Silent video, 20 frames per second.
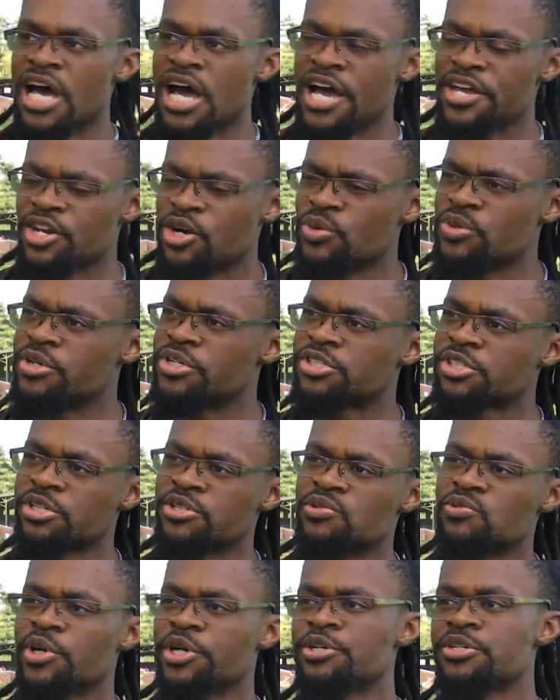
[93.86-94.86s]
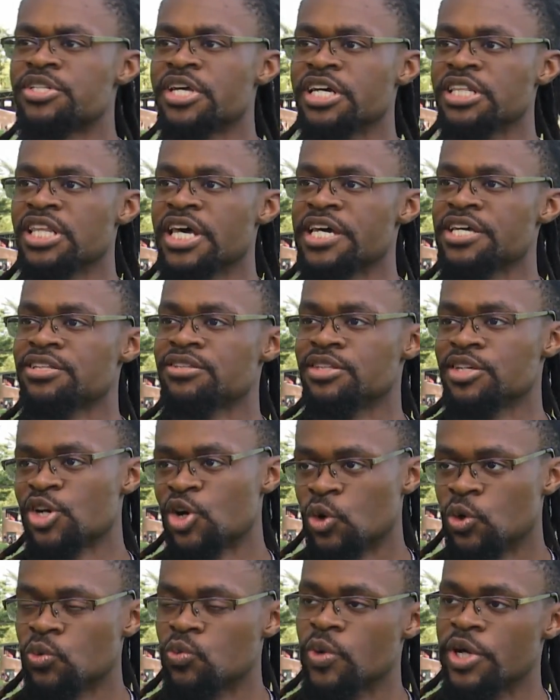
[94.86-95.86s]
I know there's certain runners that like the
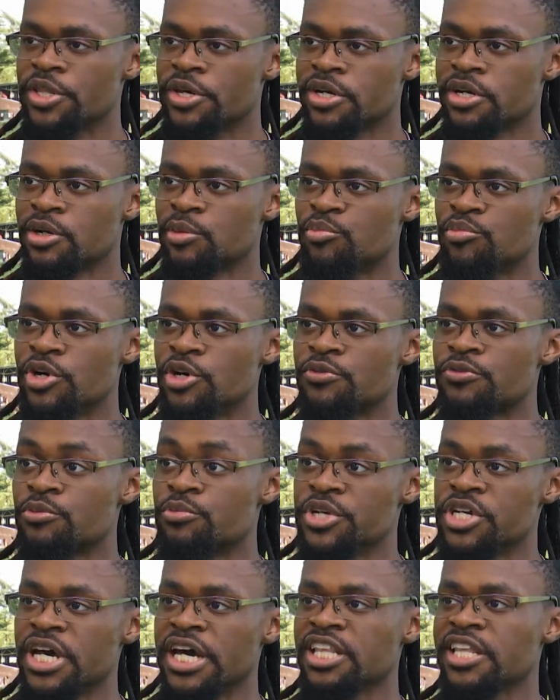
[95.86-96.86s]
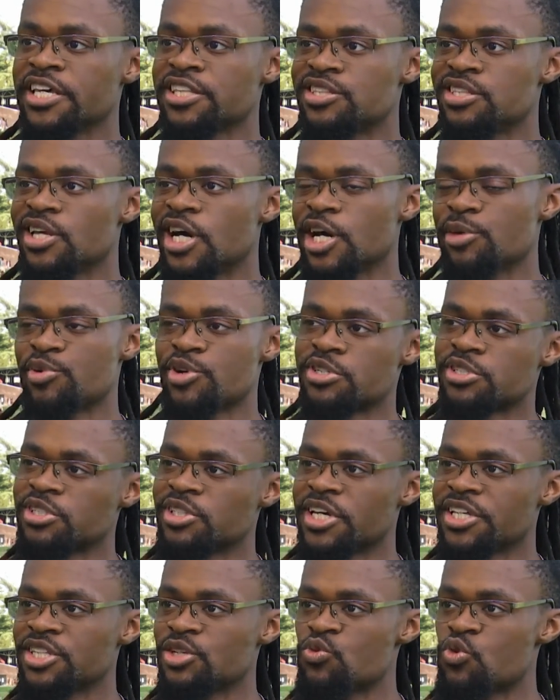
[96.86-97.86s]
cold weather, but for me, I like I
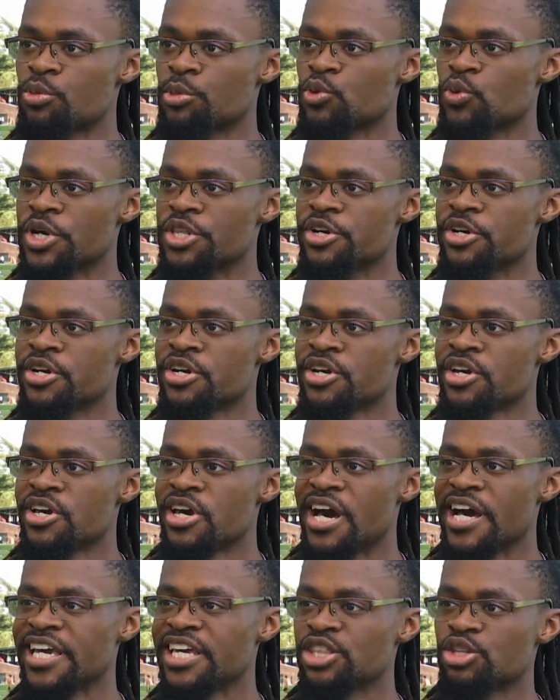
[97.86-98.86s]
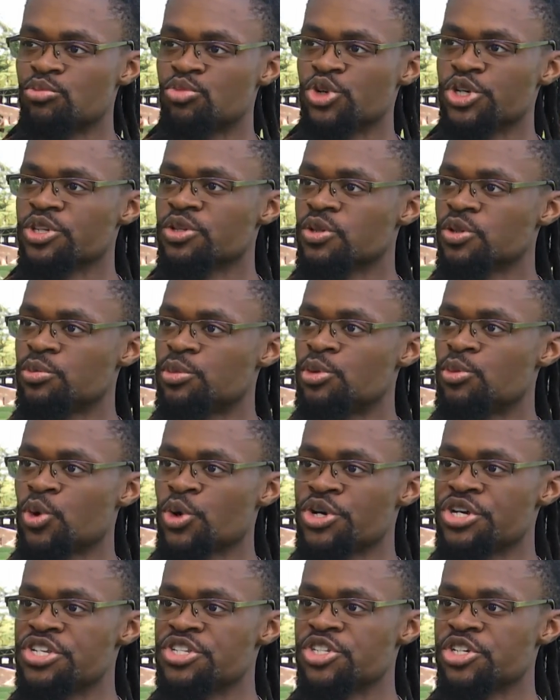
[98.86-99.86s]
personally like the warmer weather. I get to breathe a little bit
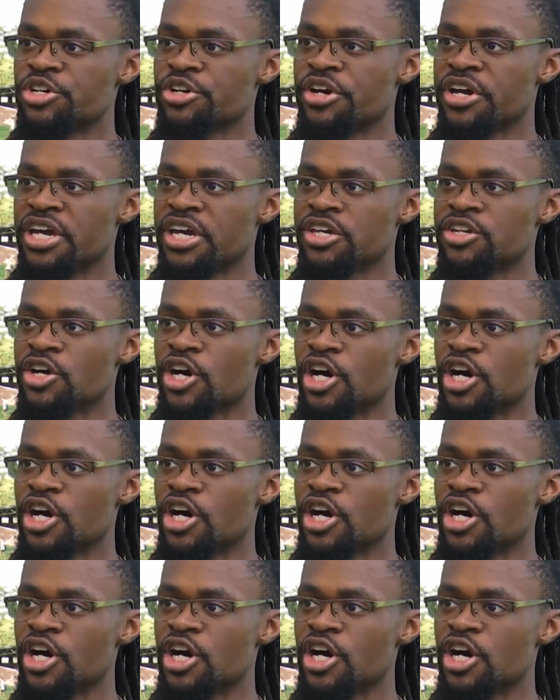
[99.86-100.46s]
more easier, and